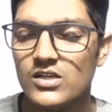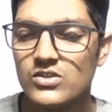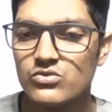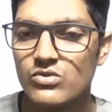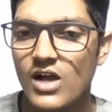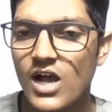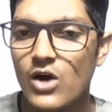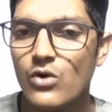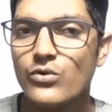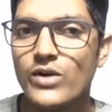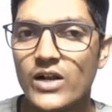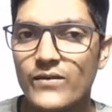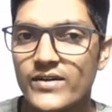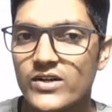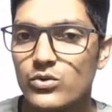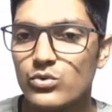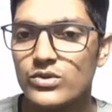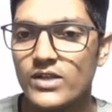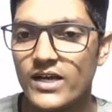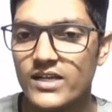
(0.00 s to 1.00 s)
So how can we
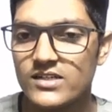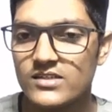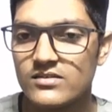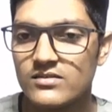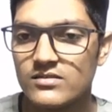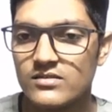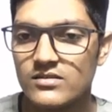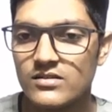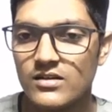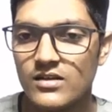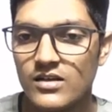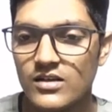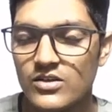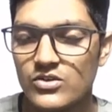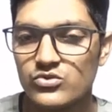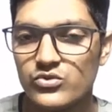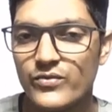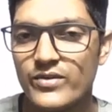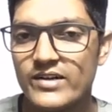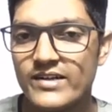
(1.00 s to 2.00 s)
do that?
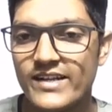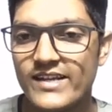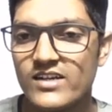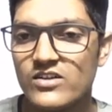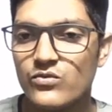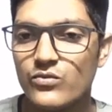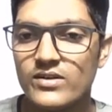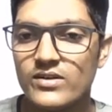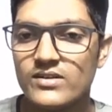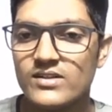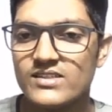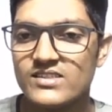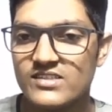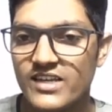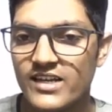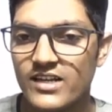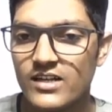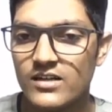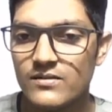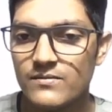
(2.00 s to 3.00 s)
So we'll take one
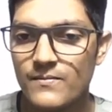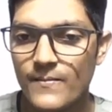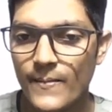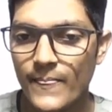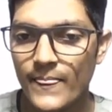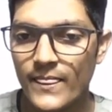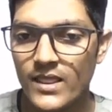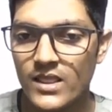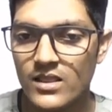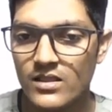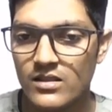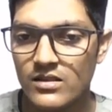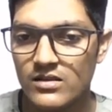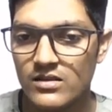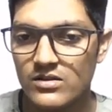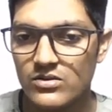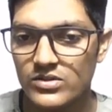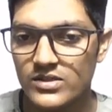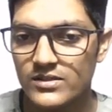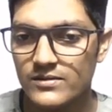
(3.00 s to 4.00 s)
scale.
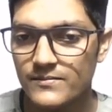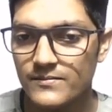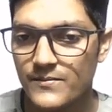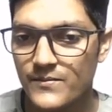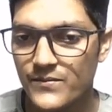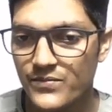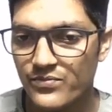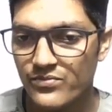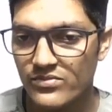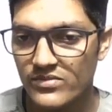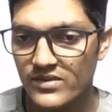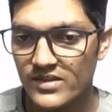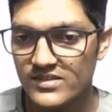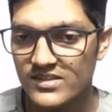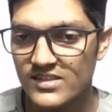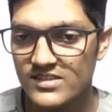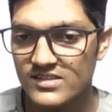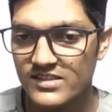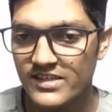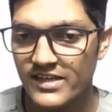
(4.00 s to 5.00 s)
Okay, this is
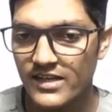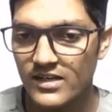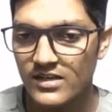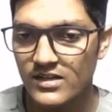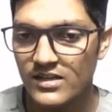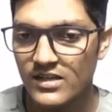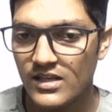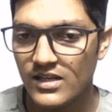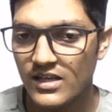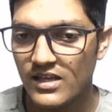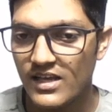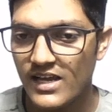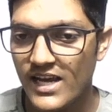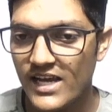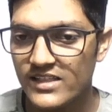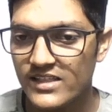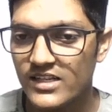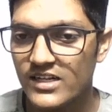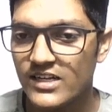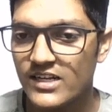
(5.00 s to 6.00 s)
a scale
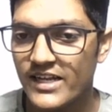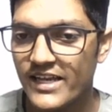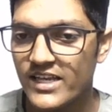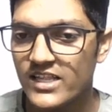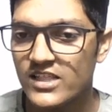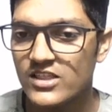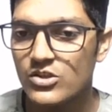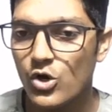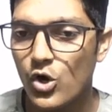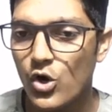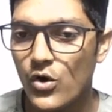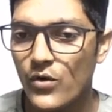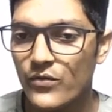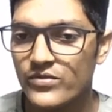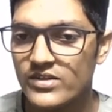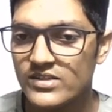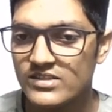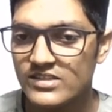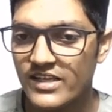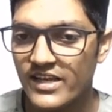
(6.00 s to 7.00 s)
and the length of
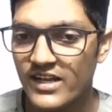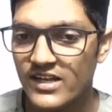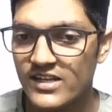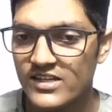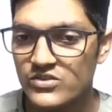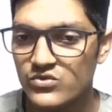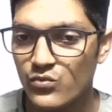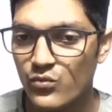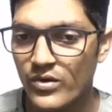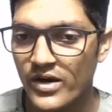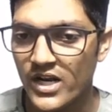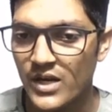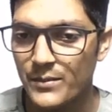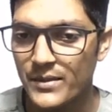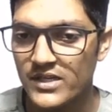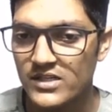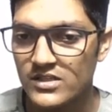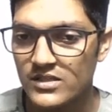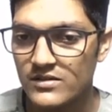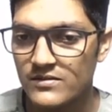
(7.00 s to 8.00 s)
the scale is 1
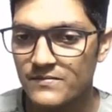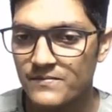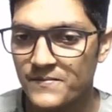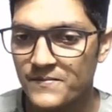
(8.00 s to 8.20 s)
meter.